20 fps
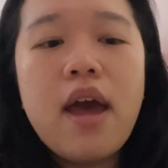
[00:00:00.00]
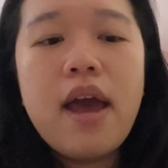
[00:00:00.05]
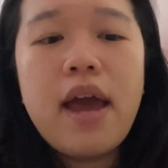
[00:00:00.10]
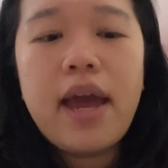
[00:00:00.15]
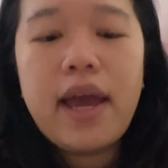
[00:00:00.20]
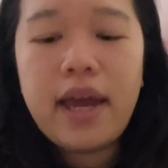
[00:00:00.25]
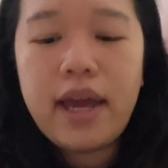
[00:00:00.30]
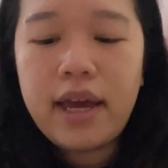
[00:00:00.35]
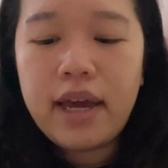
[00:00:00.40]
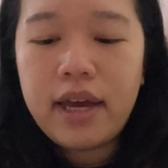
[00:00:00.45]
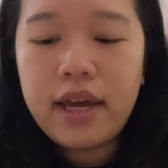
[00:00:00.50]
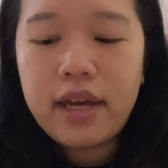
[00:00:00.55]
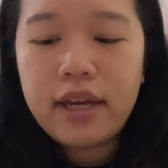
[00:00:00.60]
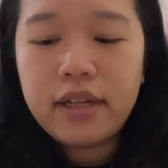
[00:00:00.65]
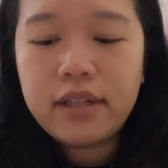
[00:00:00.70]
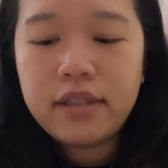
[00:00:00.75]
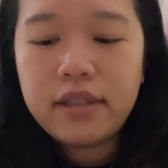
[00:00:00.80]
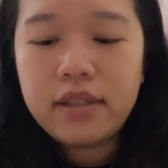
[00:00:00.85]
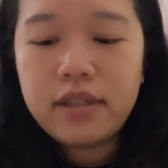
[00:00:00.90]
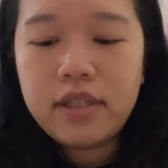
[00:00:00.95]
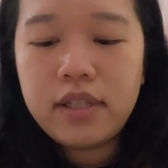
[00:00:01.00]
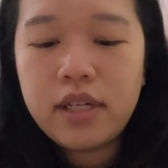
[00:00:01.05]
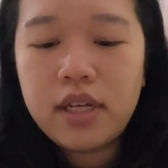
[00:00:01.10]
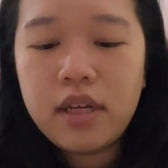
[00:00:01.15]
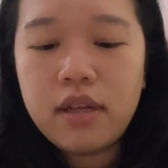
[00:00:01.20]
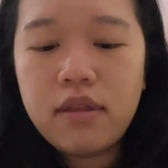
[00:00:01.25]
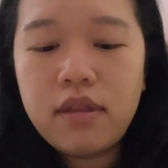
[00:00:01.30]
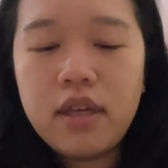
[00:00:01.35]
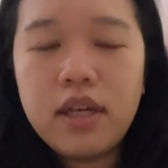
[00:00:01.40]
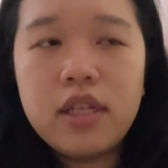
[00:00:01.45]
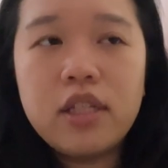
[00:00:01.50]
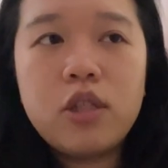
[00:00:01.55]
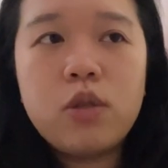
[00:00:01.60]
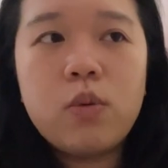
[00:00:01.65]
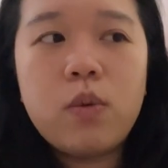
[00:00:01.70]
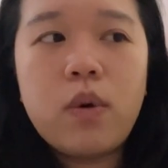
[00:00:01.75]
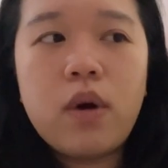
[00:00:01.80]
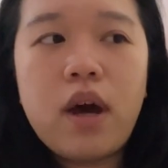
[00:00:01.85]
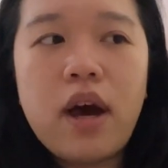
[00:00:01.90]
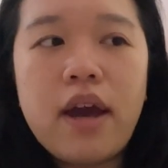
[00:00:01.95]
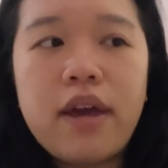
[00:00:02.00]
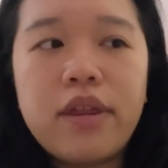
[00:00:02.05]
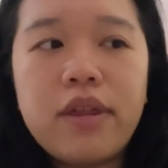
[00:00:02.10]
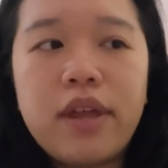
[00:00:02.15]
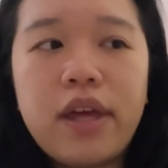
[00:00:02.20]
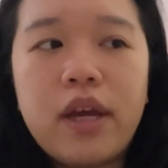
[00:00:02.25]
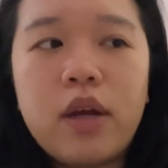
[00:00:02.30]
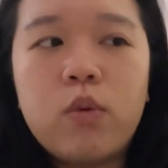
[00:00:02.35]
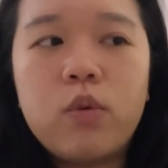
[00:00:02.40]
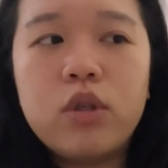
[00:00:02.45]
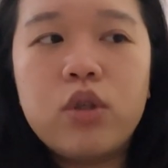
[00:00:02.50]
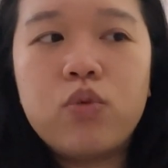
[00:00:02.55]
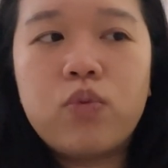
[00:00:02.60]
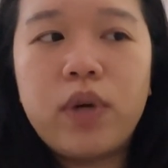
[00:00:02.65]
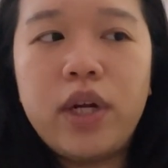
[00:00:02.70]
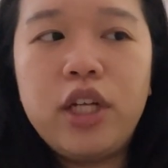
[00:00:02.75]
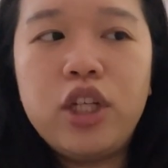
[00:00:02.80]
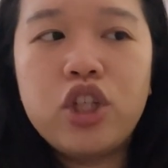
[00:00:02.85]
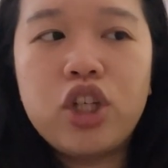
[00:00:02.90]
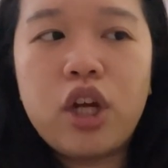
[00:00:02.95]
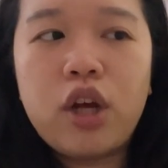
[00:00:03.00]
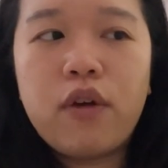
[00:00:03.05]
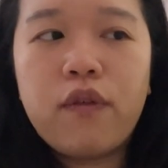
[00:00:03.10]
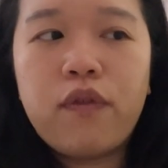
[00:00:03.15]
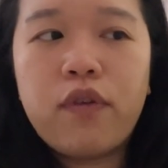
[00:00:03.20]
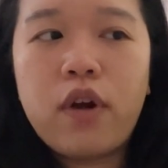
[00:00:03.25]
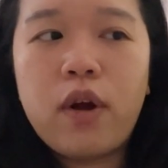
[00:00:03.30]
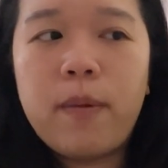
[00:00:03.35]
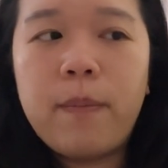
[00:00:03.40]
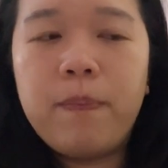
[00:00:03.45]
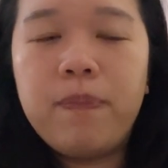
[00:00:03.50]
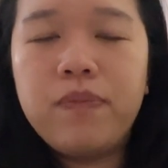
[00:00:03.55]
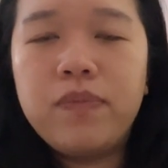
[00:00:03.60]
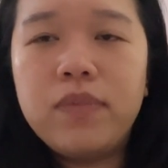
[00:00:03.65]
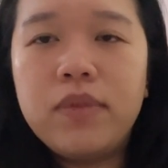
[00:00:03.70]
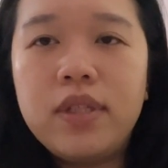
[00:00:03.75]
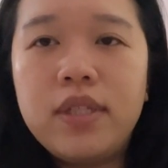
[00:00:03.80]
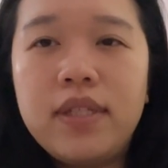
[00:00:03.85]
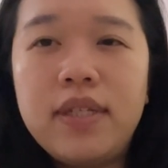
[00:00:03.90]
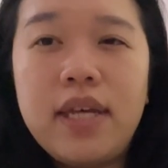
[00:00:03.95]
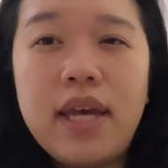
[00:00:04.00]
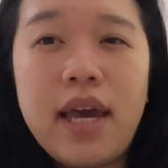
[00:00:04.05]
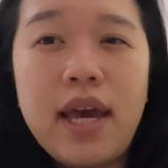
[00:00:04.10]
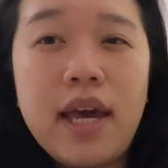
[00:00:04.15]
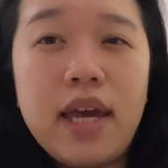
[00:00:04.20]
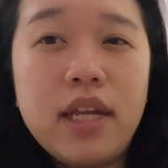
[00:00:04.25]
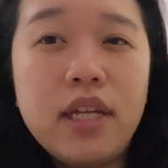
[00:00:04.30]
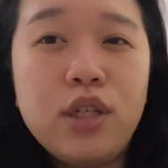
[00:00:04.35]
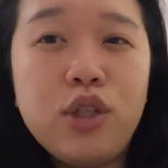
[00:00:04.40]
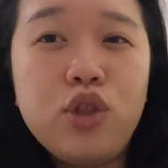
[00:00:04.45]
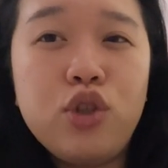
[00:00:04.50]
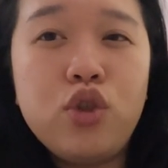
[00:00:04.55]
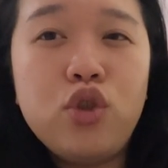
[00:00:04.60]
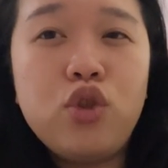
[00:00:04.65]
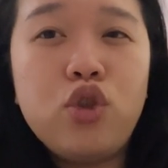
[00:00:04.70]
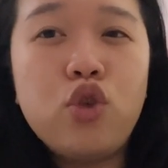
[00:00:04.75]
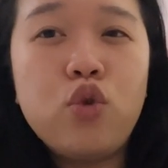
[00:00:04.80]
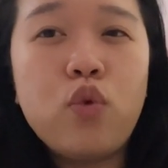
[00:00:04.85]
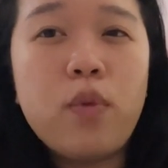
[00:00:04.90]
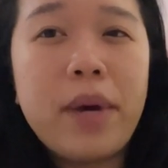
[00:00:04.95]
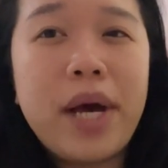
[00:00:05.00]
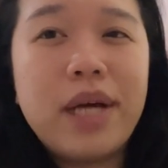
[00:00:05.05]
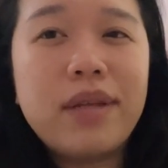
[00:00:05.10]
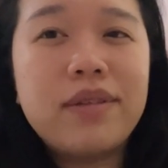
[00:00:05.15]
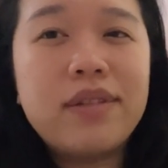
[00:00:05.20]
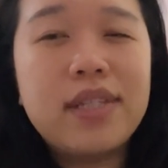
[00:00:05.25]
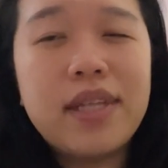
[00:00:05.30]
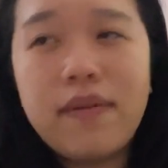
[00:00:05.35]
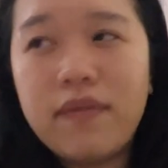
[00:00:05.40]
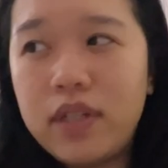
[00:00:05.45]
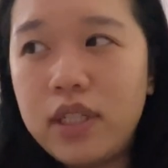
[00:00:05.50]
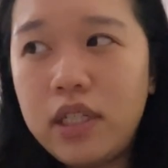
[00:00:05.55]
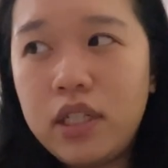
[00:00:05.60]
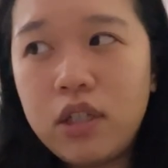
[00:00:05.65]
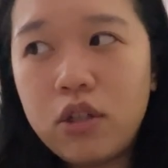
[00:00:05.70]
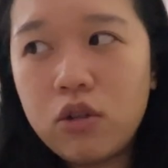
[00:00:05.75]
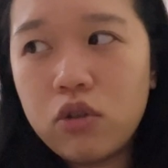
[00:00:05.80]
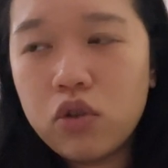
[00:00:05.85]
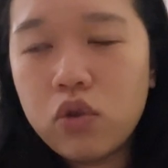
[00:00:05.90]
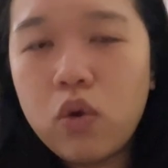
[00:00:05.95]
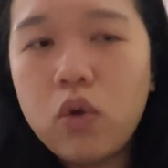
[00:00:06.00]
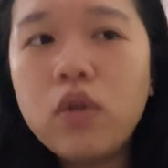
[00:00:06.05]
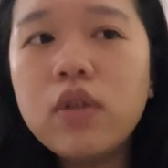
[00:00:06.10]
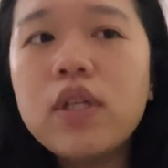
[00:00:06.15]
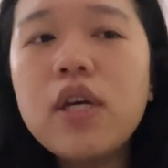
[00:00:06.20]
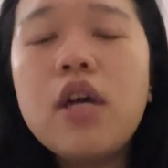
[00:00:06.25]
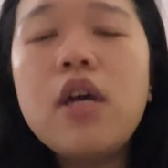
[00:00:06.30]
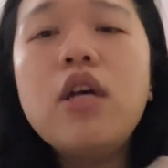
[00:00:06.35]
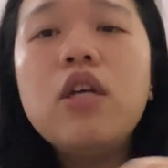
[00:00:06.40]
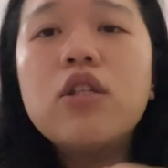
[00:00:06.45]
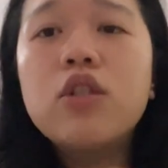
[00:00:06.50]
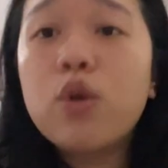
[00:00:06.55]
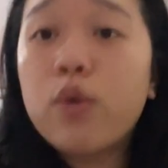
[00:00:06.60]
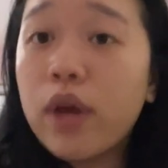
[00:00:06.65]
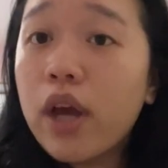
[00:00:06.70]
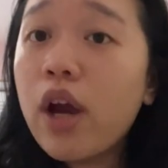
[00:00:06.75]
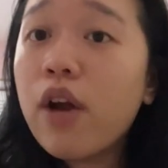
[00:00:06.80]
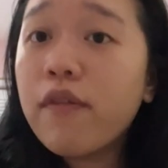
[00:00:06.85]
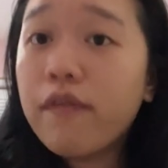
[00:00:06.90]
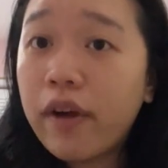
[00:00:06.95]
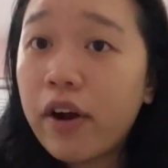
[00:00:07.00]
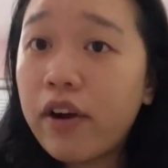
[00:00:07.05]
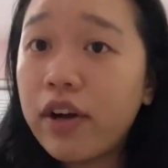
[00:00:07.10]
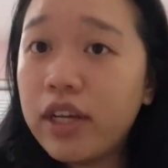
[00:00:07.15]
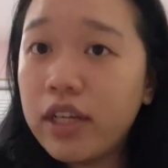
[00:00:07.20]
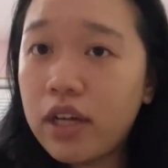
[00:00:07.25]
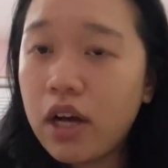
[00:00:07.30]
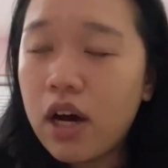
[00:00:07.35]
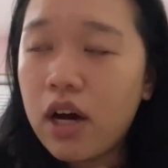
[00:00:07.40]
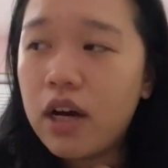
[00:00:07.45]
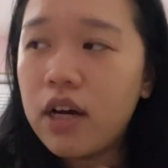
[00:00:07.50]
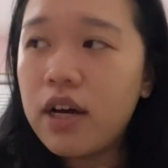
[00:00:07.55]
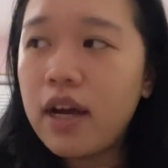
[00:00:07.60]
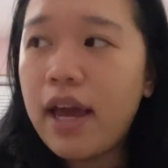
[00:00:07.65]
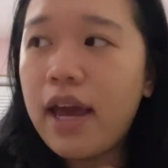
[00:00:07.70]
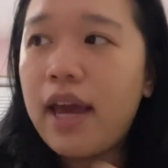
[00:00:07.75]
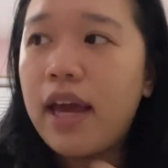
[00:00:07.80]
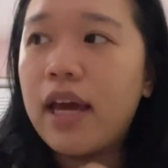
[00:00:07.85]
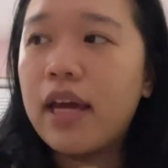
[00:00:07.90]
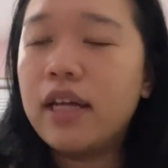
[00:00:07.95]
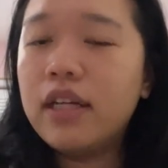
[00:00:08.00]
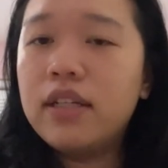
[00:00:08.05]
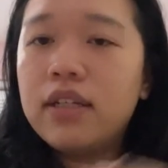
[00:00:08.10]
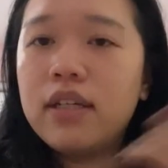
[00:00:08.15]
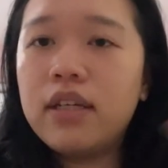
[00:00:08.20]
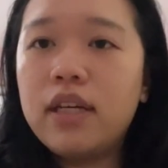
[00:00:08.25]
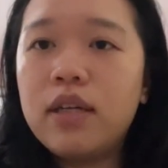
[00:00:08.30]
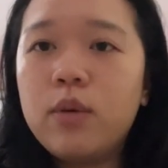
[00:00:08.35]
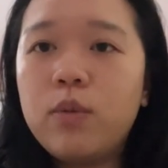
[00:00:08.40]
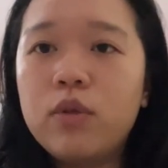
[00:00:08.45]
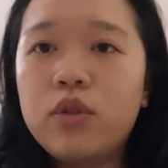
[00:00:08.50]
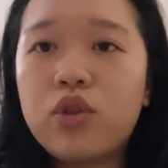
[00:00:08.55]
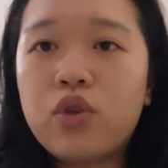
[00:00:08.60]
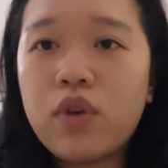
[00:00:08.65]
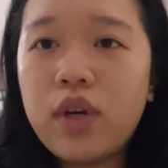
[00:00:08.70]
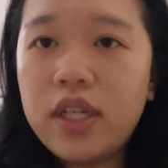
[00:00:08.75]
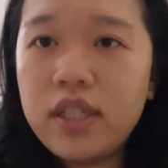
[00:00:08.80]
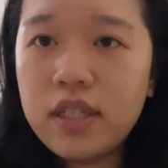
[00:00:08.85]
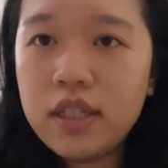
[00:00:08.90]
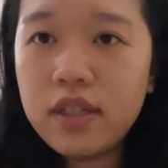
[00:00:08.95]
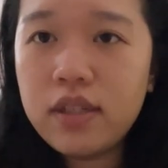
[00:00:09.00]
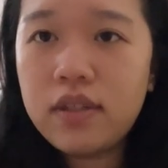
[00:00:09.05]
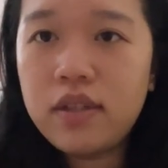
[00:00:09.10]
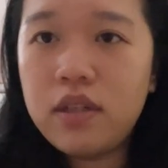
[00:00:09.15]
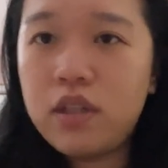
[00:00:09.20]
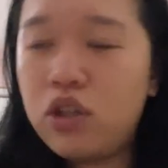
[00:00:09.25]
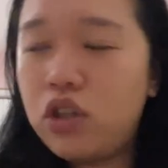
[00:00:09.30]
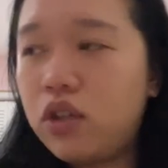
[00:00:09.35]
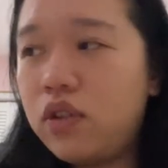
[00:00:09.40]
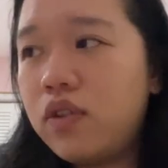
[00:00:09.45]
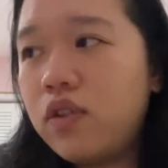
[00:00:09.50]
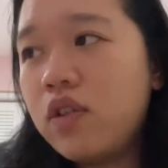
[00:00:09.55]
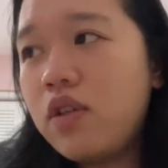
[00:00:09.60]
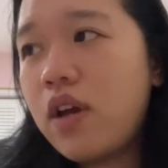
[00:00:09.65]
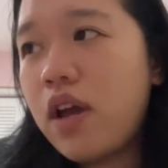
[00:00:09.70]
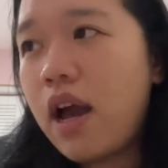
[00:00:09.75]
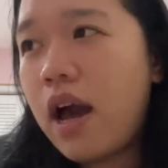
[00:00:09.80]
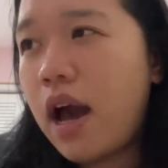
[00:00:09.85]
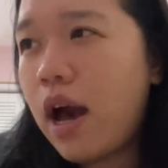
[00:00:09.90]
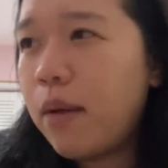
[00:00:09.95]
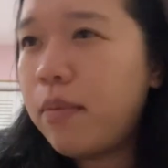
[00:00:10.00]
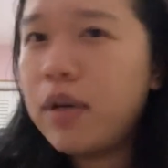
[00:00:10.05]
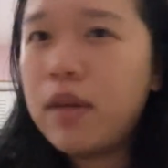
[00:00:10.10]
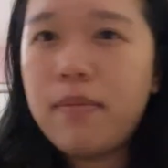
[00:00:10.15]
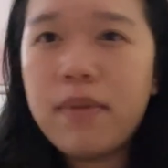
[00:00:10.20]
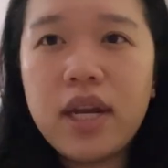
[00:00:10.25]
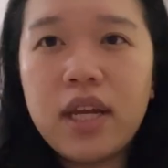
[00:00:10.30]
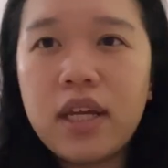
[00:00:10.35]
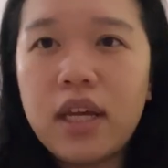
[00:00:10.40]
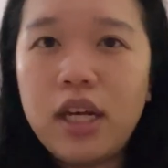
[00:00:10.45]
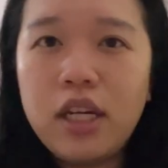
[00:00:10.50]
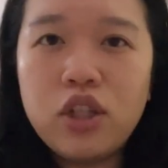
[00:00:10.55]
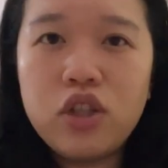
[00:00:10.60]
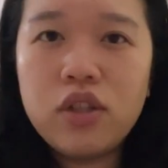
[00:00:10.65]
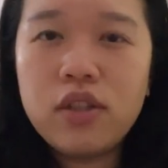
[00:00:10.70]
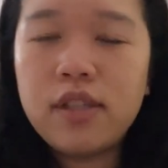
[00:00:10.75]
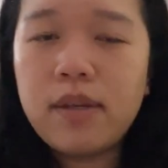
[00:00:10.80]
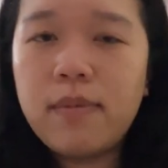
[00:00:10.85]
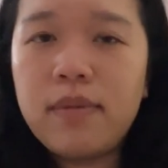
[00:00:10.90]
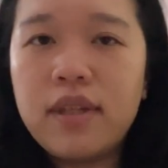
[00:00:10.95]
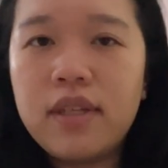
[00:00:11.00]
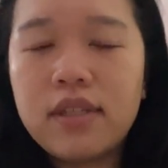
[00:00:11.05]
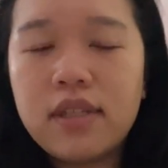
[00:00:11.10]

And this, I think, was ranging from 10 to about 17 years old. So they are very young, and it was crazy to see just how many medications some of these